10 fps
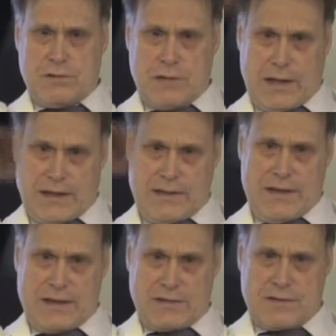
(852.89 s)
like
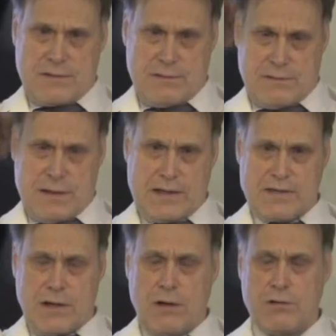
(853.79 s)
this. And
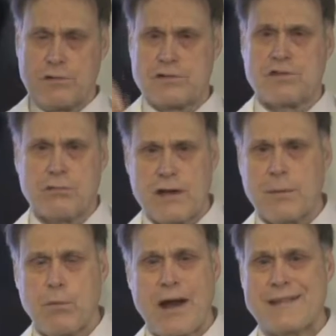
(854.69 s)
so there's 3
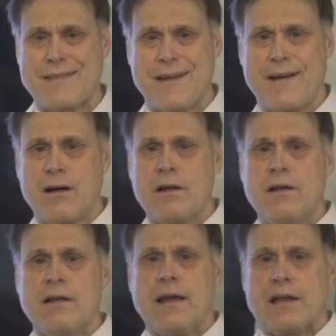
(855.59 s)
of them right there,
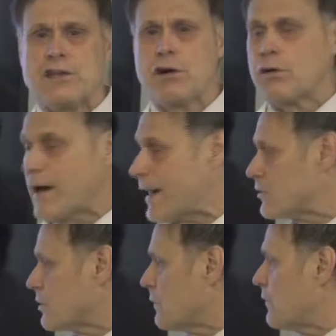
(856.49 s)
and you'll
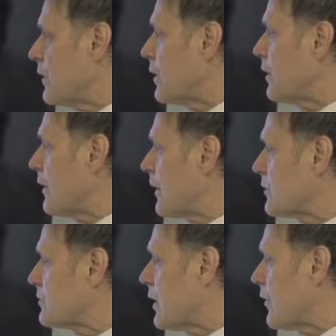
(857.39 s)
actually feel it, like
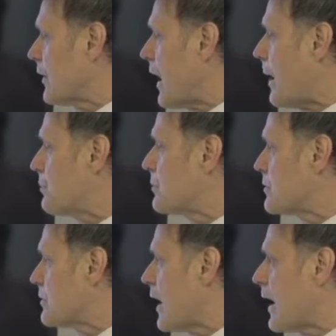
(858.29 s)
I said, on the
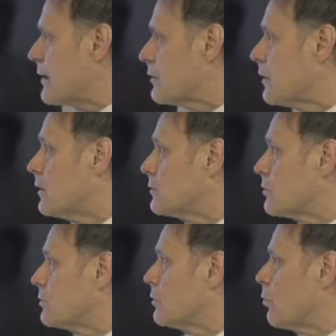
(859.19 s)
opposite side.
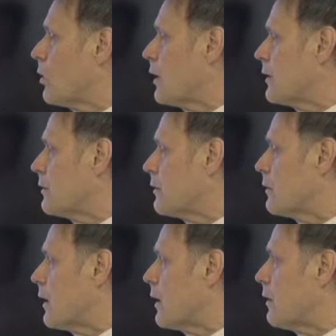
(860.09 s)
So do one
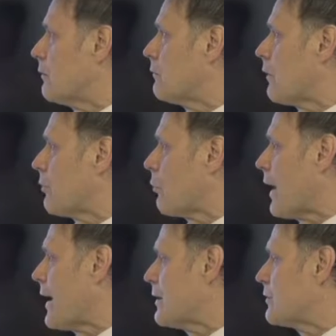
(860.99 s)
on the
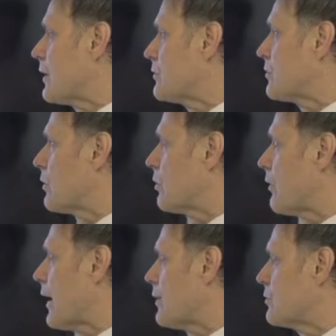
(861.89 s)
right, then turn
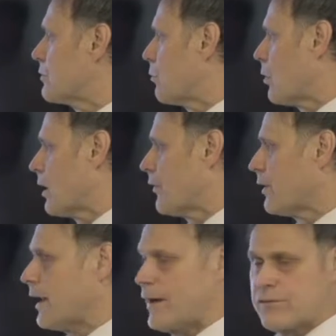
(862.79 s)
around, do the one on the
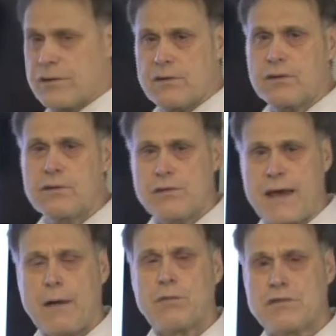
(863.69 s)
left, and do
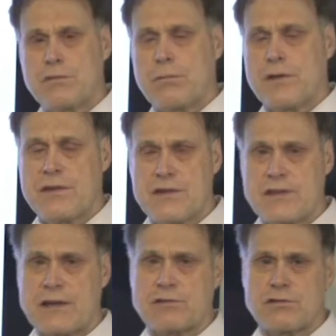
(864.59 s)
that with
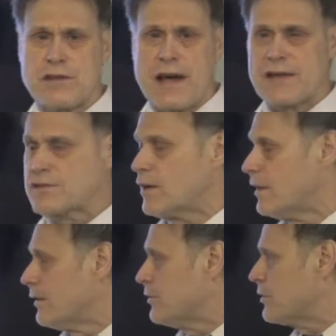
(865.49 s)
each exercise.
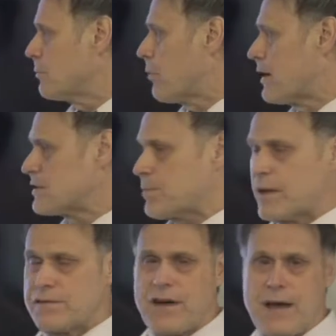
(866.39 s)
You could probably
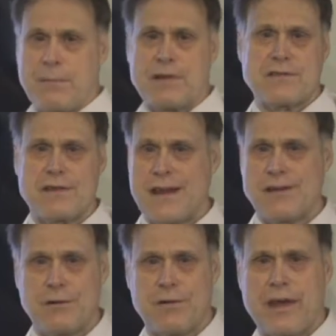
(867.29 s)
spend 5 minutes a day
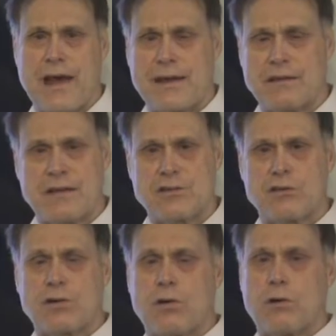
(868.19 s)
doing that and get
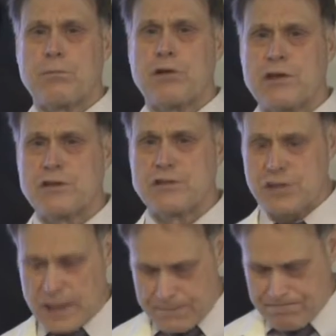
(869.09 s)
your core in pretty good
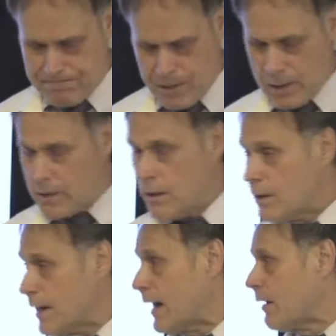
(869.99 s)
shape.
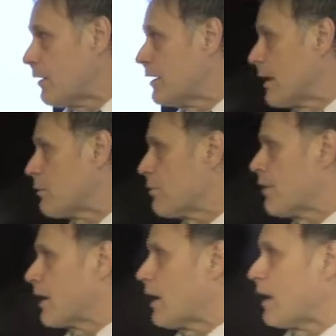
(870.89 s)
Now, another
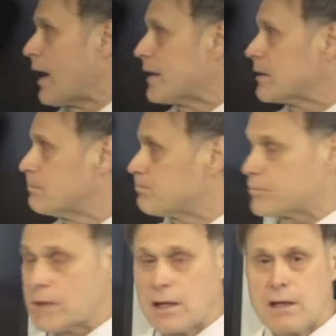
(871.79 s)
thing I like
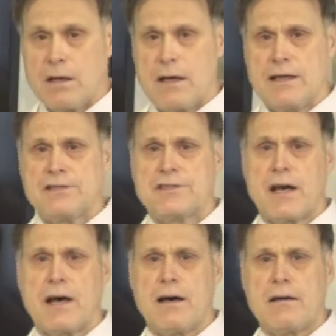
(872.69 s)
is,
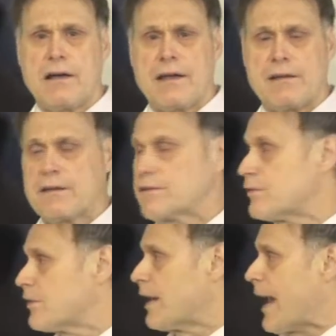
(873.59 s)
this
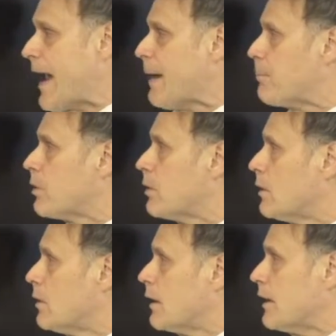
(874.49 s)
is an app,
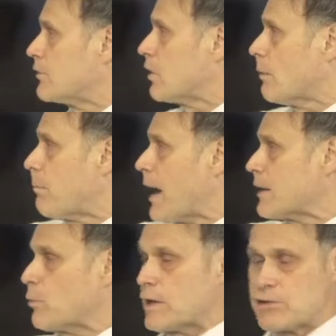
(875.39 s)
and it's called
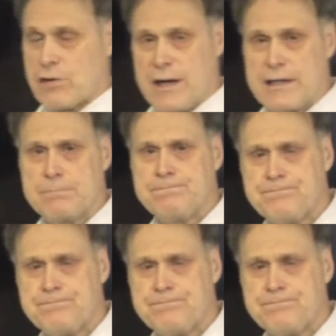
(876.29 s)
Body Weight Training.